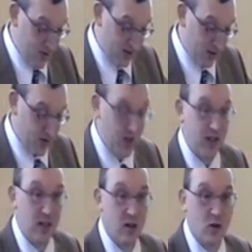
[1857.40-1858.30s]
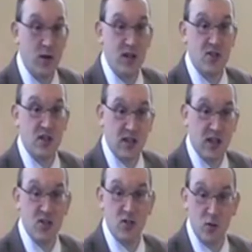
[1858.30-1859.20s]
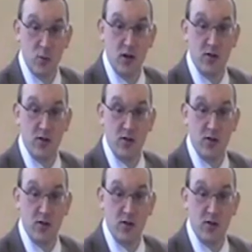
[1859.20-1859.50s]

mystical thinking. Not only is it the case that Roman